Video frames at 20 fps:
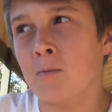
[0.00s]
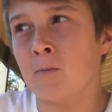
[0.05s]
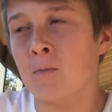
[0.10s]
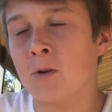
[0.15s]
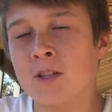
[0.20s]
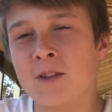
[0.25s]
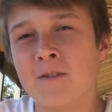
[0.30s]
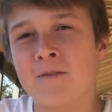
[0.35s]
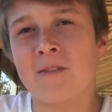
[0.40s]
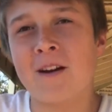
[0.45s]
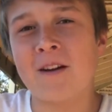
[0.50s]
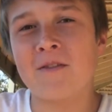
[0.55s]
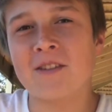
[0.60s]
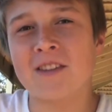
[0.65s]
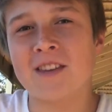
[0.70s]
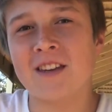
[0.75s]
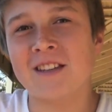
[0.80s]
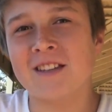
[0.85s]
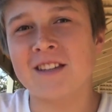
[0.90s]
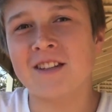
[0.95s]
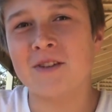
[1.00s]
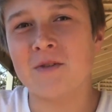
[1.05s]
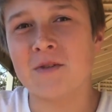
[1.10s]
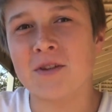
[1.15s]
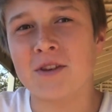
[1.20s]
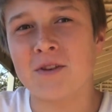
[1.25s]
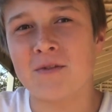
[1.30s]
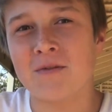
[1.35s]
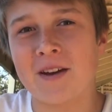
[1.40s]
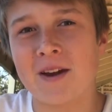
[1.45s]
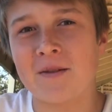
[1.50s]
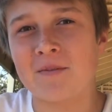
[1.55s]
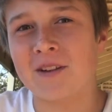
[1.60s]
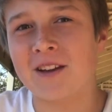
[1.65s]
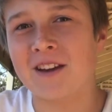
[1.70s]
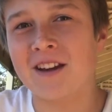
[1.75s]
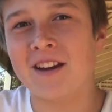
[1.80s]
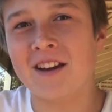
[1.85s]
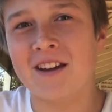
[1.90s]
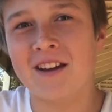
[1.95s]
What's your favourite thing to do with your
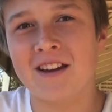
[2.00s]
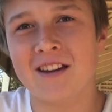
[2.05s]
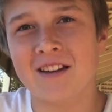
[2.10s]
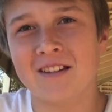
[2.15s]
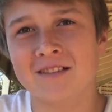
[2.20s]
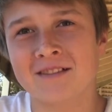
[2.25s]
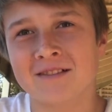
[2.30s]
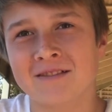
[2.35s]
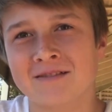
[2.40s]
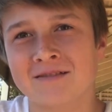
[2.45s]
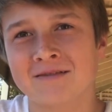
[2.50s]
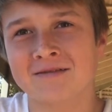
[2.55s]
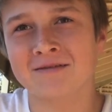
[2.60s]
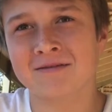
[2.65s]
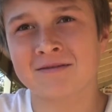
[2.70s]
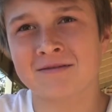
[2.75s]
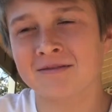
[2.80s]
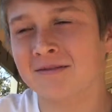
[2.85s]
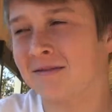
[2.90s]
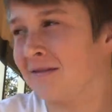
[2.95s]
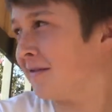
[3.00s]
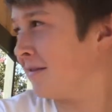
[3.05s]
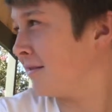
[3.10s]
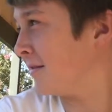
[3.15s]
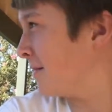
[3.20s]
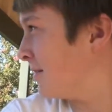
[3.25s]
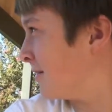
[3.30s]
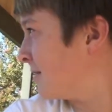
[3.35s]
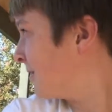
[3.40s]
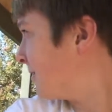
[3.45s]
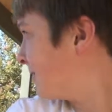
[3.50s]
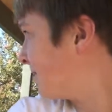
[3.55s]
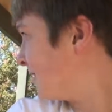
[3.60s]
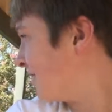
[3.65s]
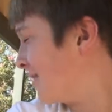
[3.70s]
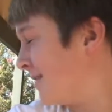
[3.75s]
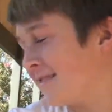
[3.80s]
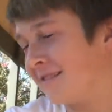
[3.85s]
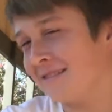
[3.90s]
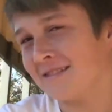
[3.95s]
family? Oh, there you go. Perfect
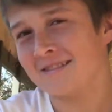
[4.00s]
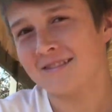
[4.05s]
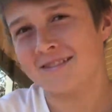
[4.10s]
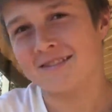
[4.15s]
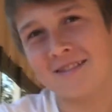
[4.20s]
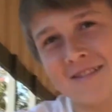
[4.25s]
question.